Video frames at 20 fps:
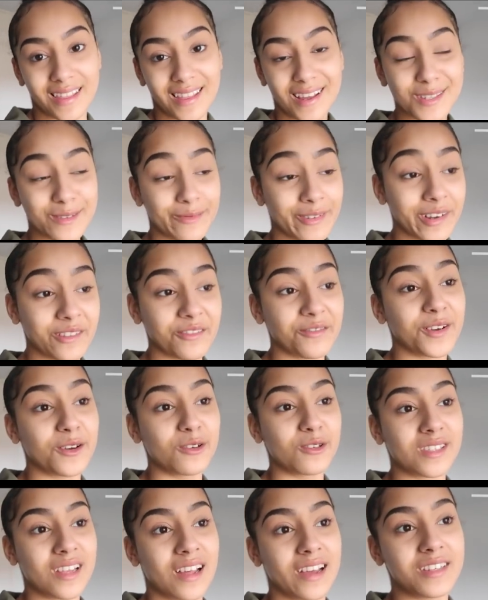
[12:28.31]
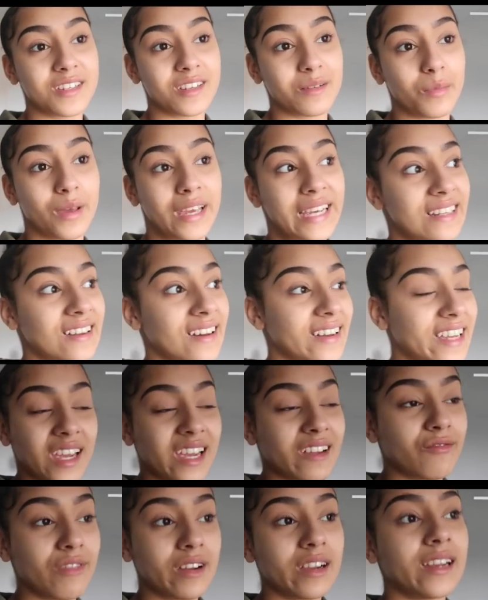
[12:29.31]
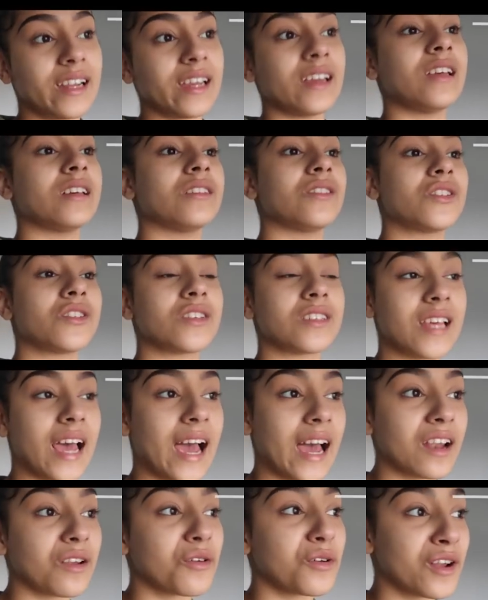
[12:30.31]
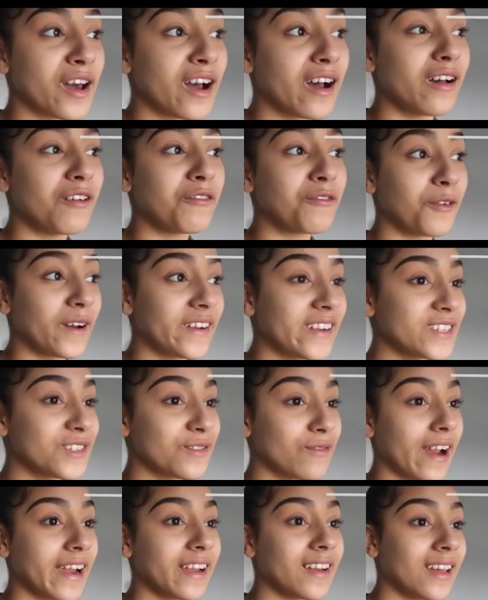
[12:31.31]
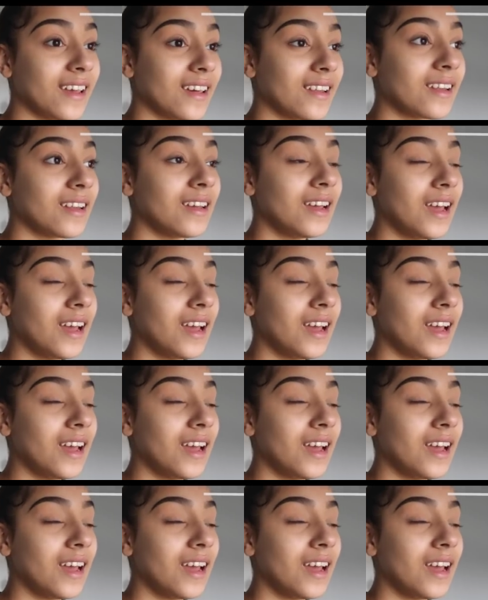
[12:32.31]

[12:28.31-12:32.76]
That's what it feels like to me. Like it really is just hell on earth when it's raining.